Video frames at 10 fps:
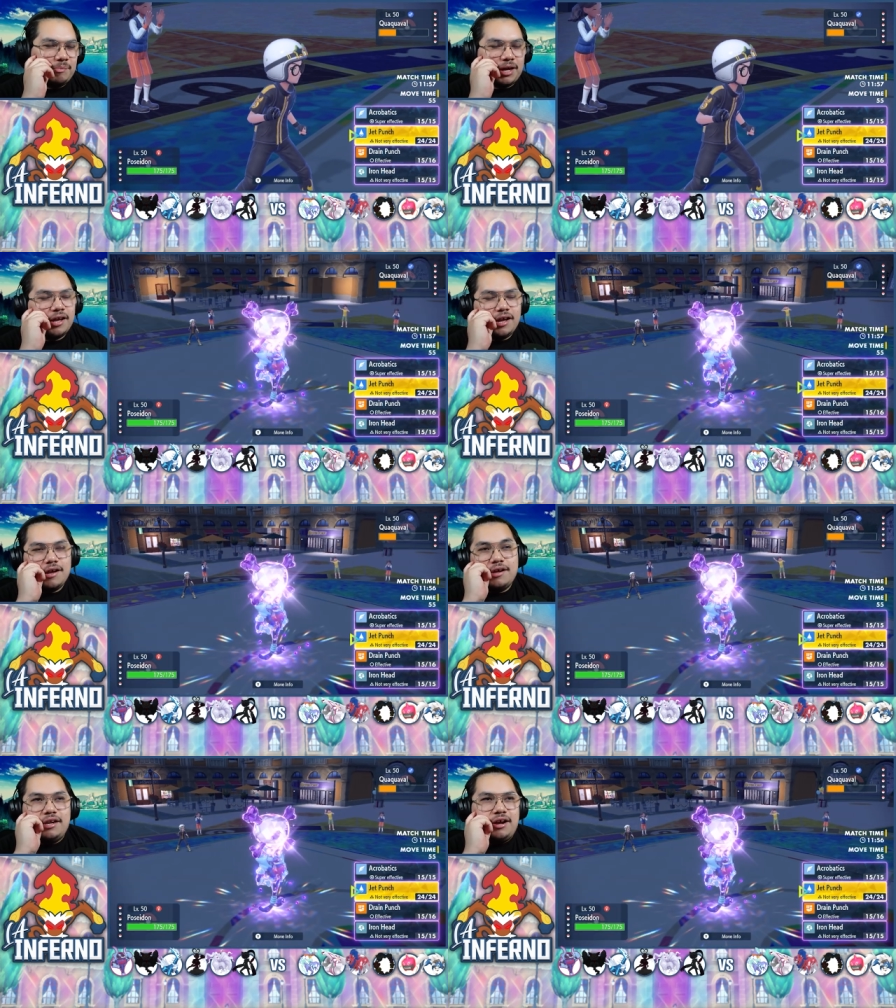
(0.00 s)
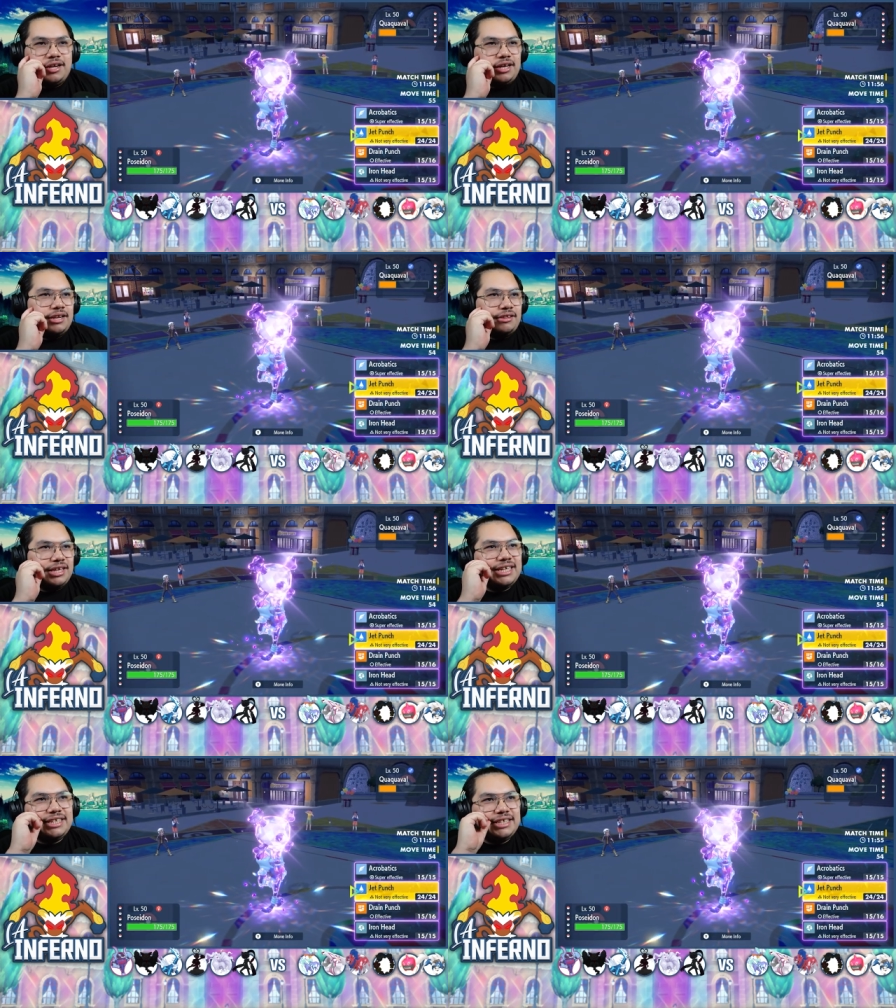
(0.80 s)
But you know, it, it is
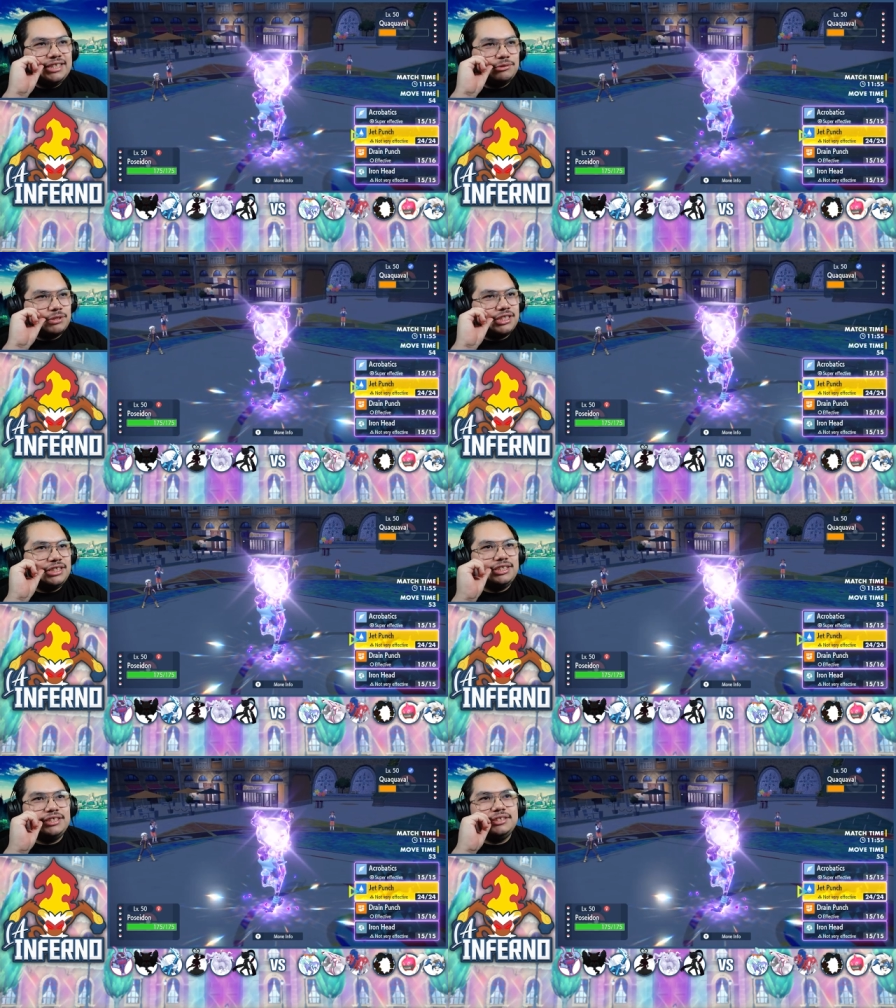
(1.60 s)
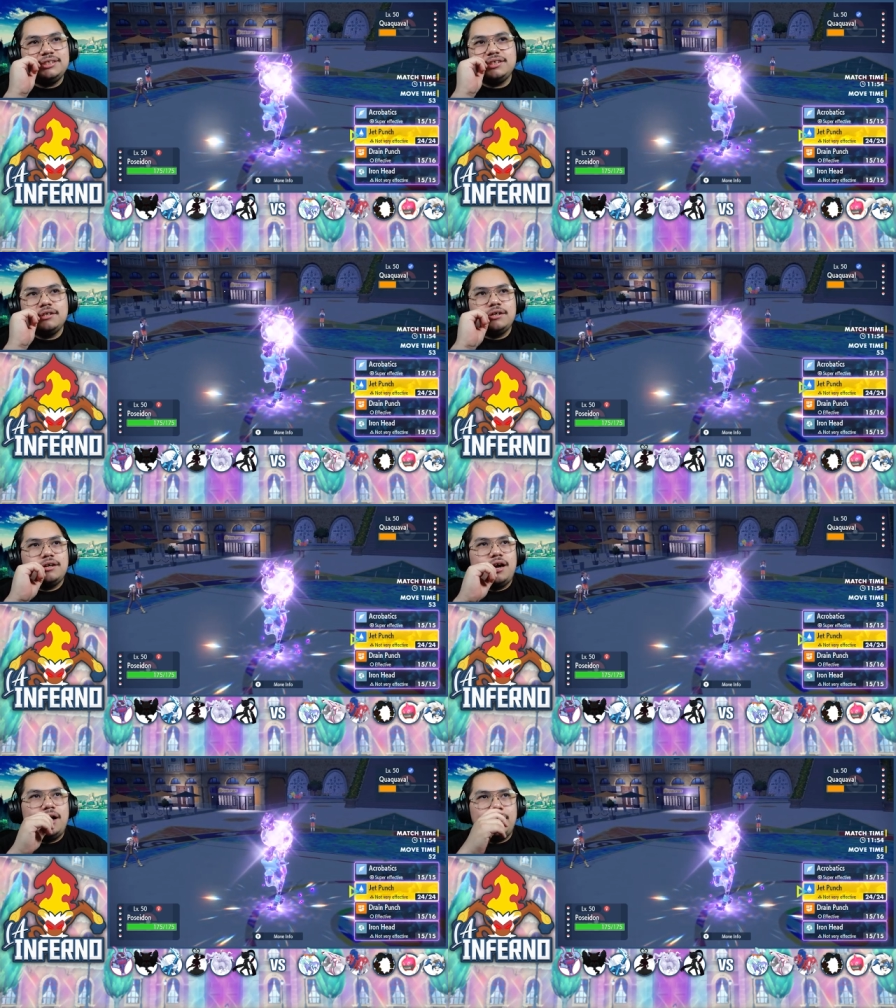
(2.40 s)
it is what it is.
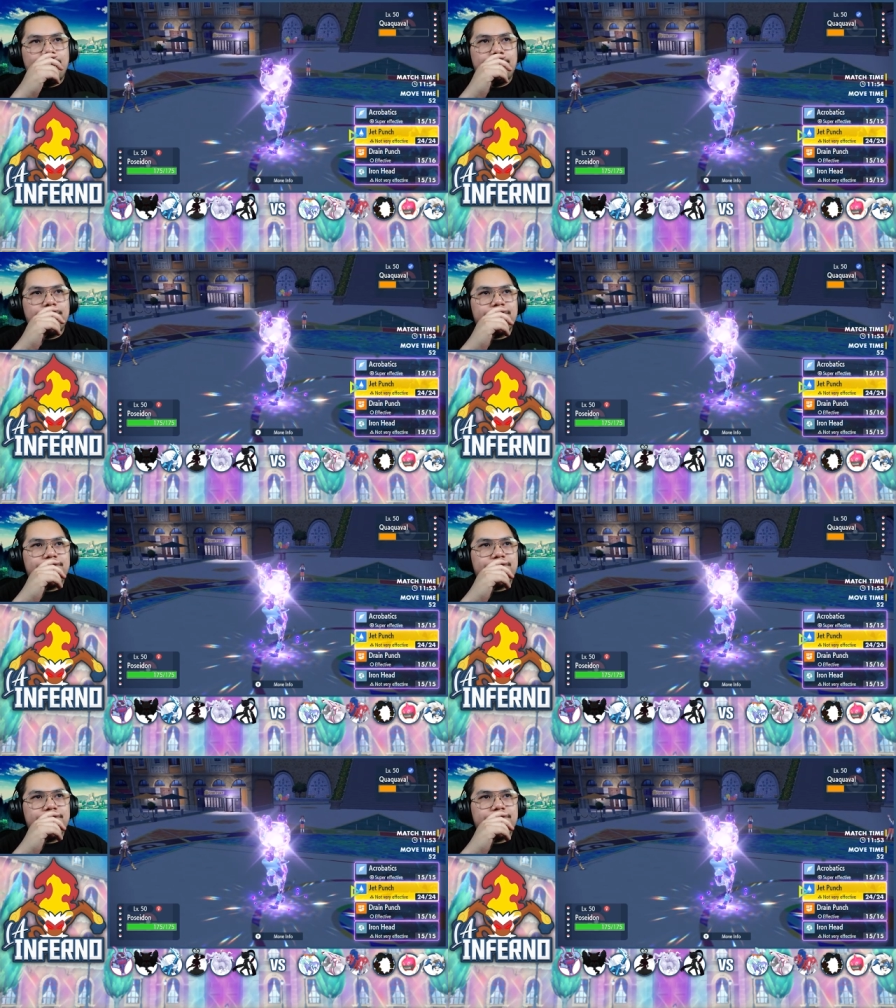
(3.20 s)
Um,